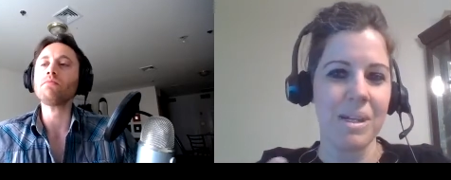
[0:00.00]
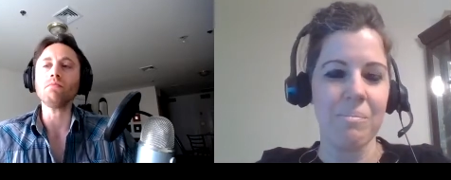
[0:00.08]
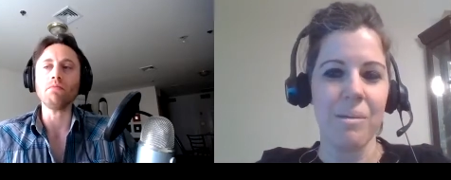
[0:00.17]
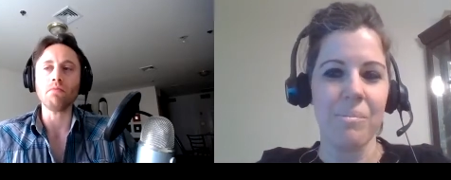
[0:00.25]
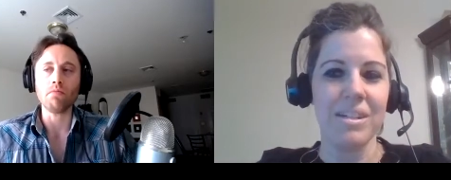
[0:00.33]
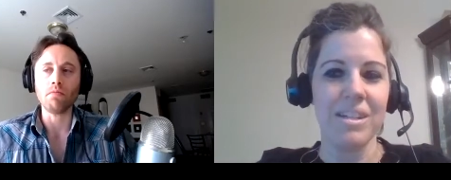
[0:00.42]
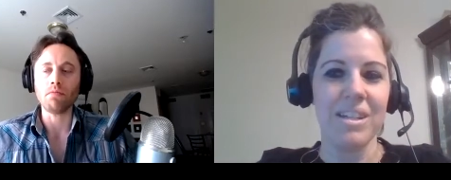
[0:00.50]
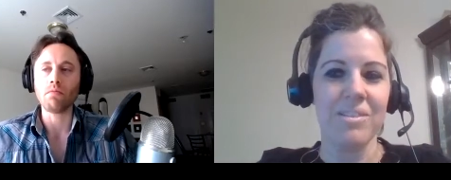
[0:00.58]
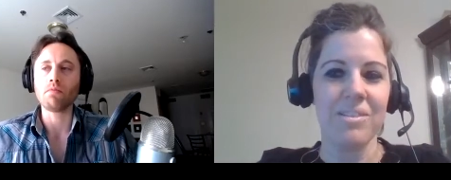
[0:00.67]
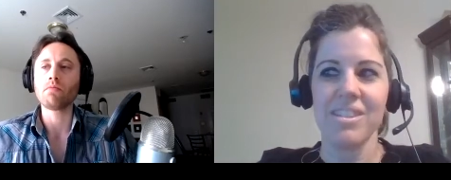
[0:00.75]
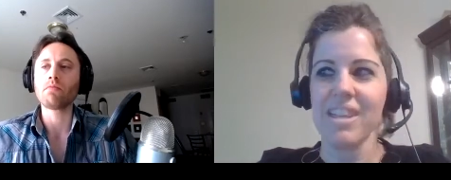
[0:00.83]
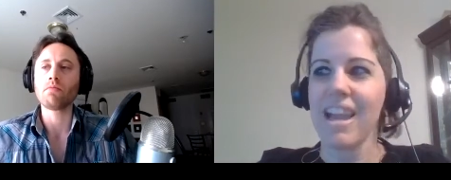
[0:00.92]
Speaker 1: probably
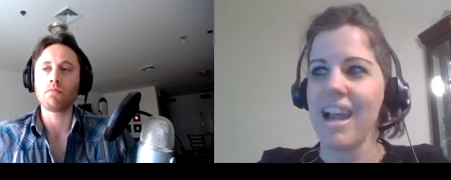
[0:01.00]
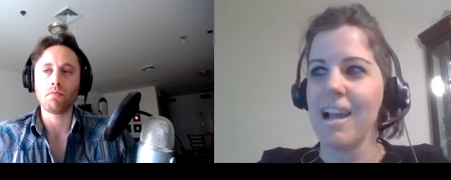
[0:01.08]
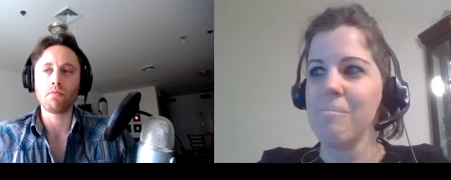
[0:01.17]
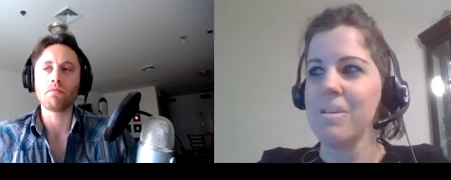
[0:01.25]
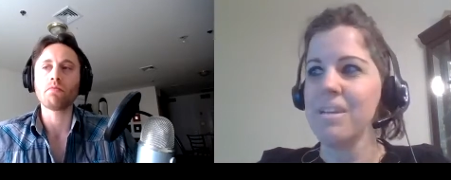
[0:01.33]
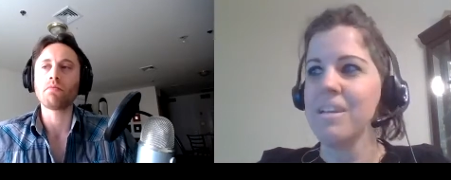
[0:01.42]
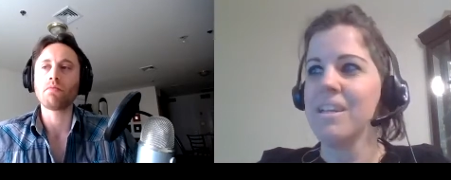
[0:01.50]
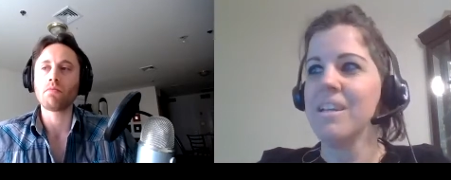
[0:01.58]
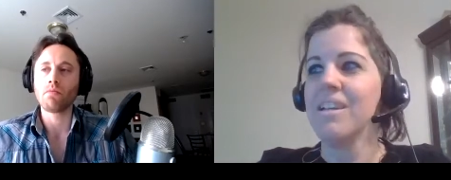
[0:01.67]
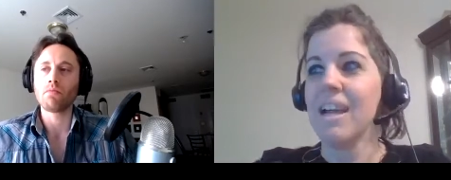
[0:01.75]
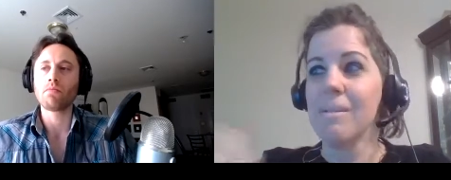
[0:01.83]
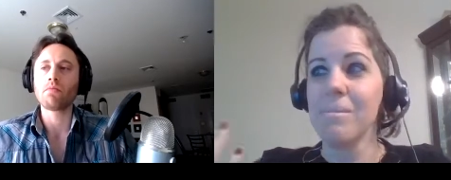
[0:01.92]
knows that, but
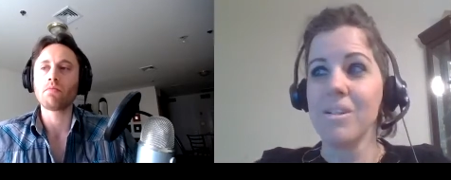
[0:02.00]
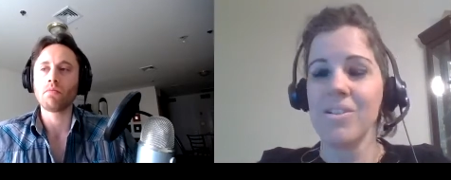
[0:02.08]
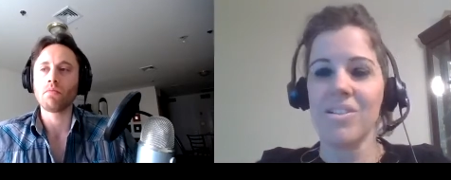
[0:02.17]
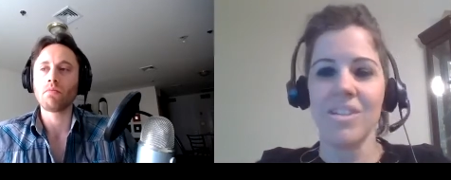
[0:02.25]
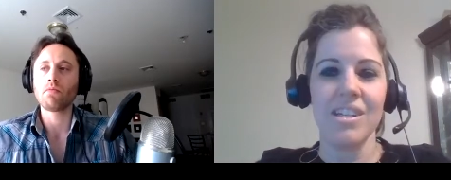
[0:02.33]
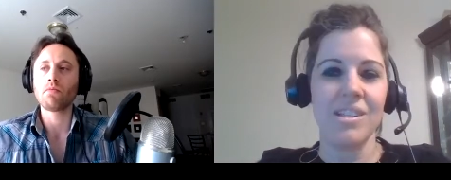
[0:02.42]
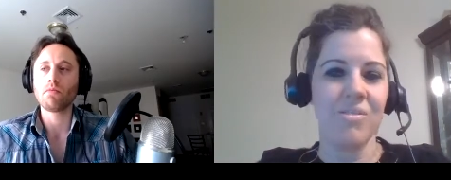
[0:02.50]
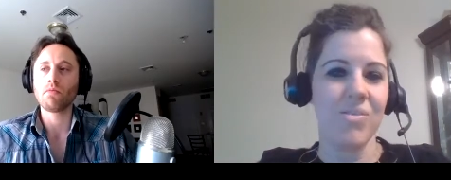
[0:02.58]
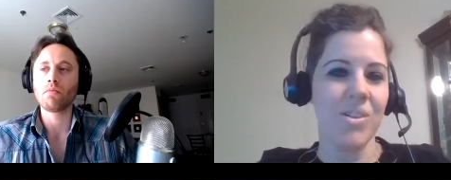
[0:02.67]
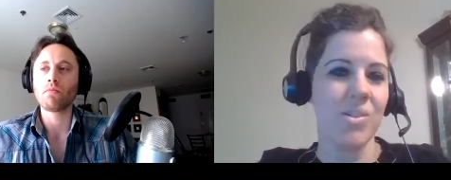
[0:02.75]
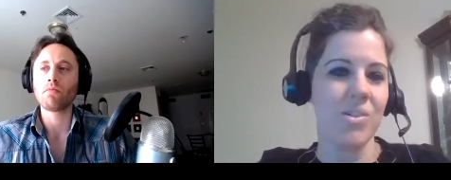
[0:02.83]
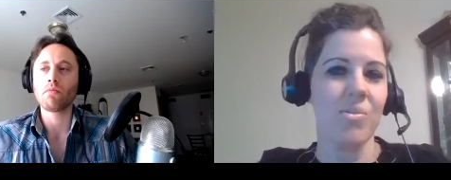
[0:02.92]
I'm interested in the
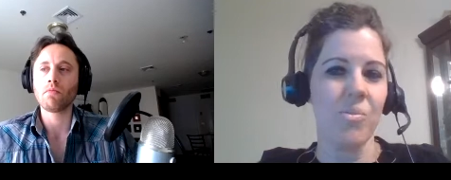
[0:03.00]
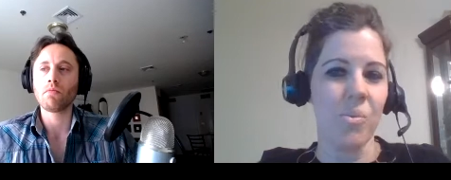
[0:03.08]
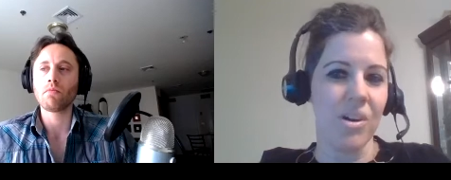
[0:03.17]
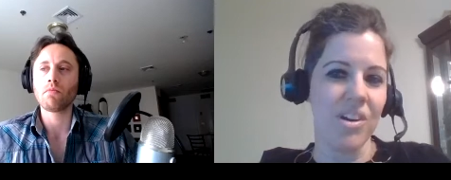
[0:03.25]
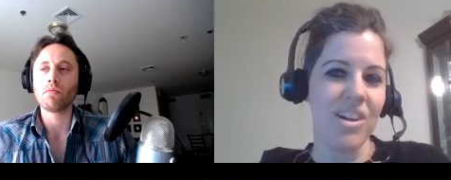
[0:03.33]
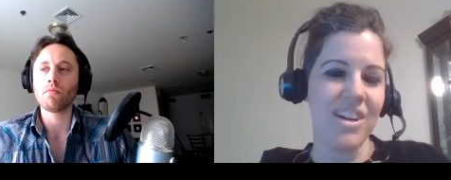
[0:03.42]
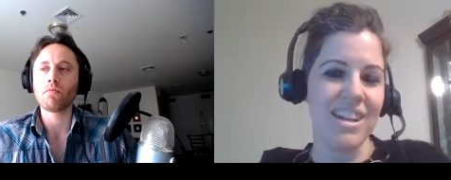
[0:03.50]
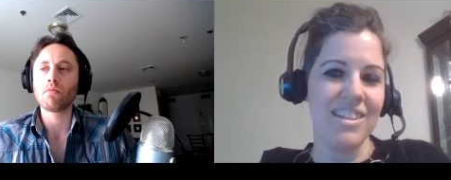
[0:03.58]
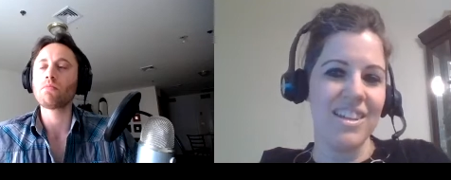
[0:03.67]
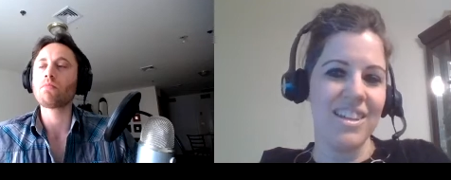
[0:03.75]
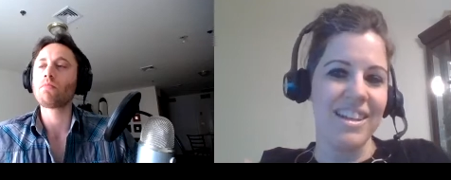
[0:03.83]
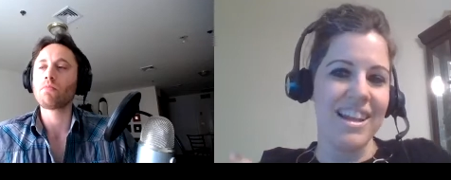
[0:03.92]
future of work and
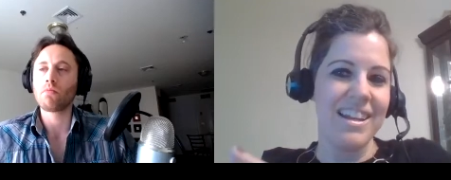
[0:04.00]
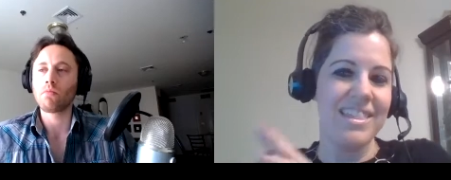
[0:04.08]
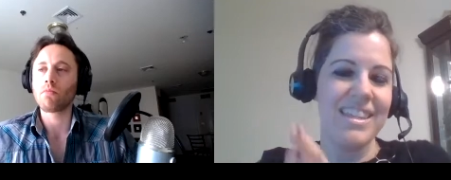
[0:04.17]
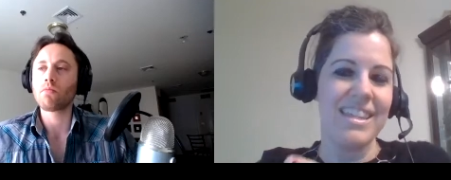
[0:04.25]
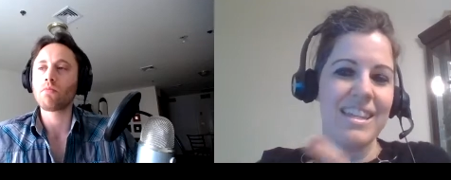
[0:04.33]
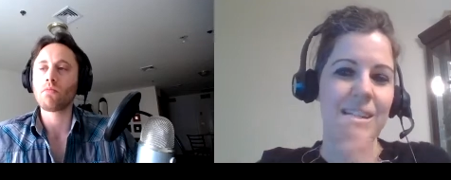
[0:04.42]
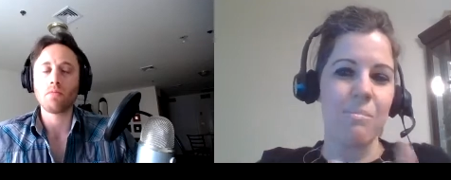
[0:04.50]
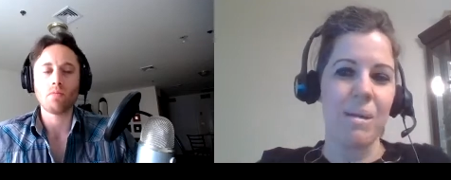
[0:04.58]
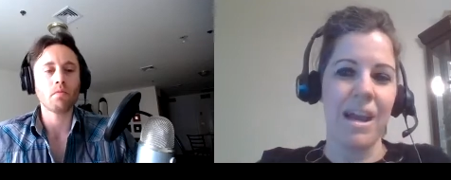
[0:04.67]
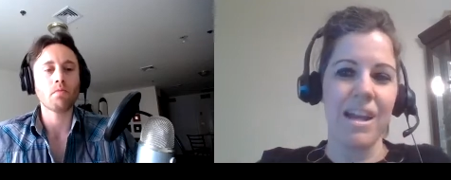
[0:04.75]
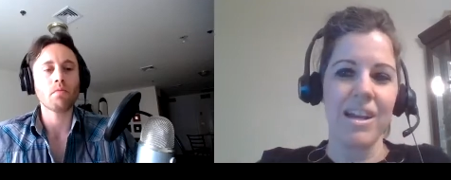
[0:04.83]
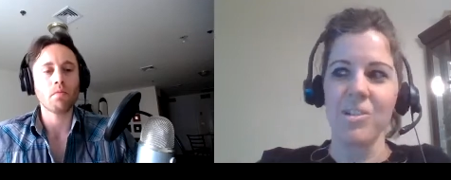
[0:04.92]
then kind of thinking
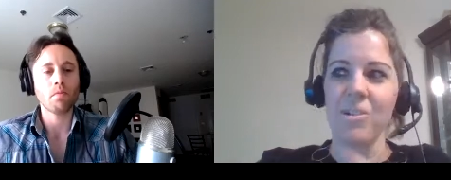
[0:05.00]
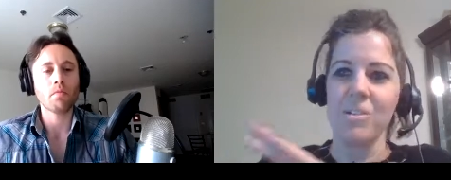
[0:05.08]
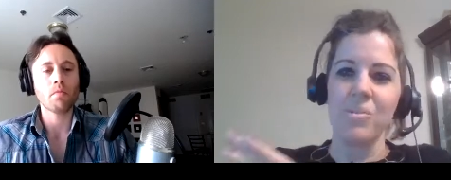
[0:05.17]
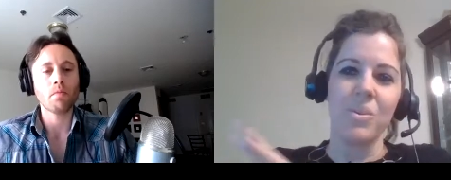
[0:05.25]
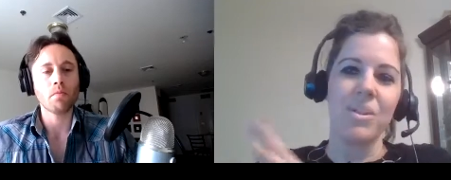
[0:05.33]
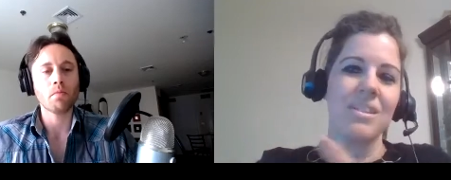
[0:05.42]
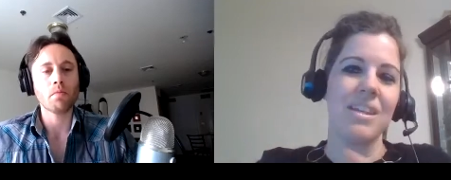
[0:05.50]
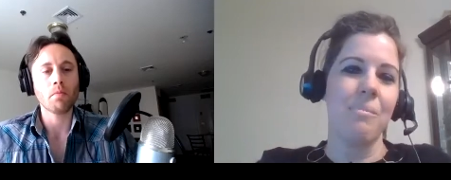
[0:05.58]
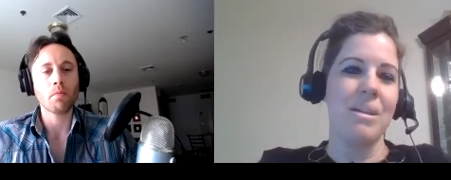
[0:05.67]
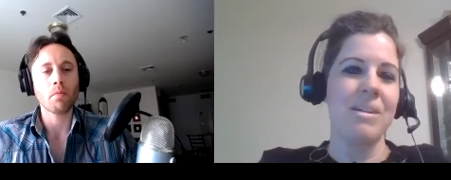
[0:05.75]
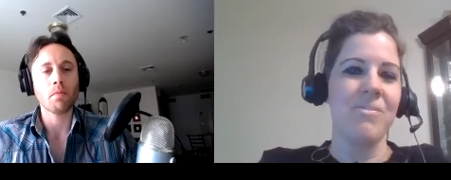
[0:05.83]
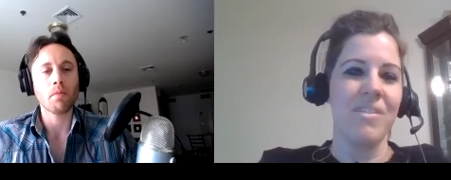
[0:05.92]
back towards what does that
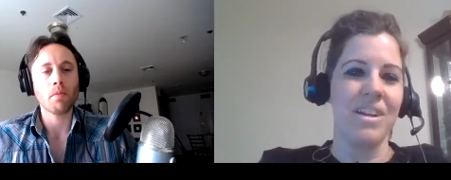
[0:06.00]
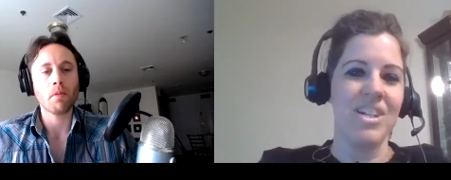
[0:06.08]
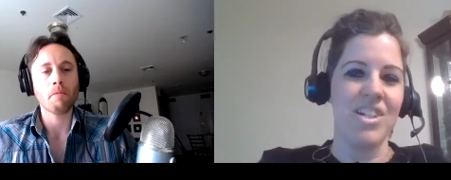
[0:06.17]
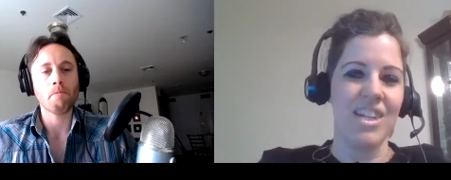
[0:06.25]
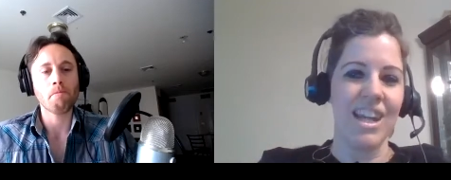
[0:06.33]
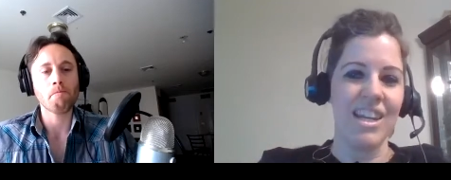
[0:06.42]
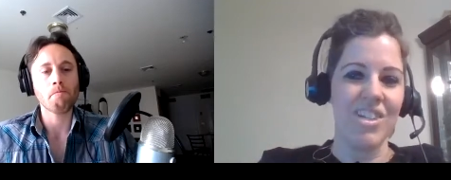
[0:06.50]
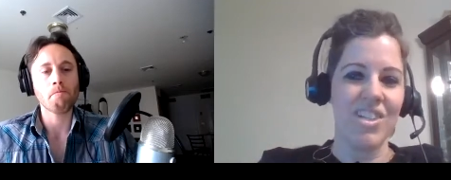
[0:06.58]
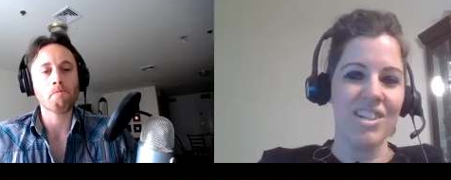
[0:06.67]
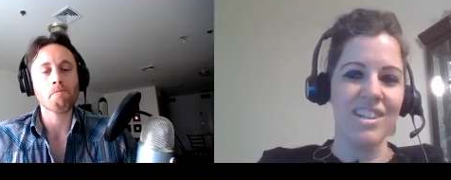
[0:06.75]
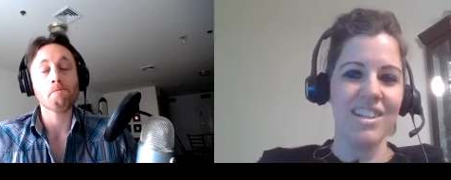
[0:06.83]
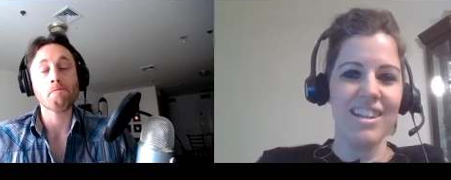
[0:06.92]
mean for
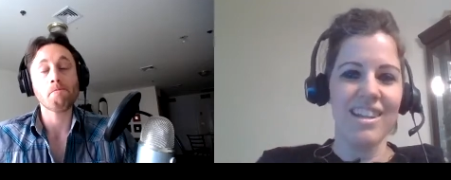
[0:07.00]
education